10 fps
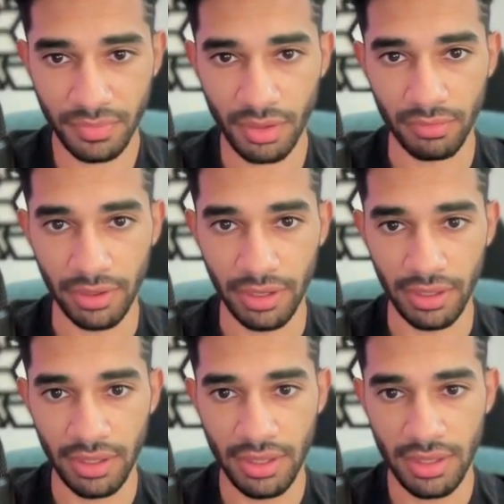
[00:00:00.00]

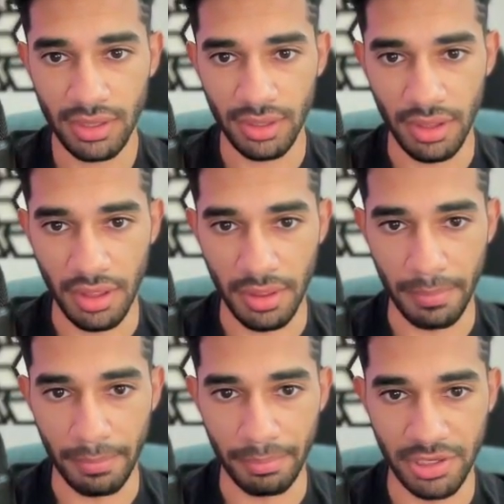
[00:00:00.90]
right?
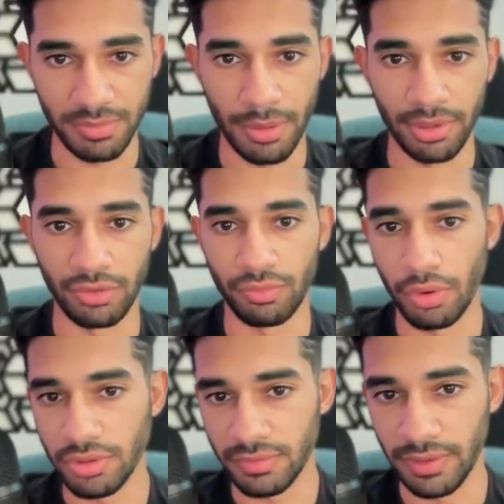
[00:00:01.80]
Best plumbing in
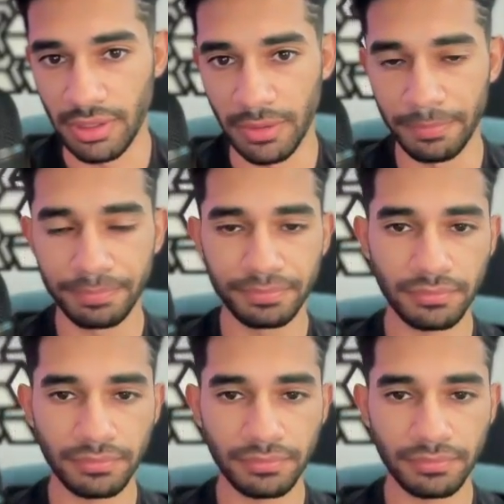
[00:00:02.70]
Roseville.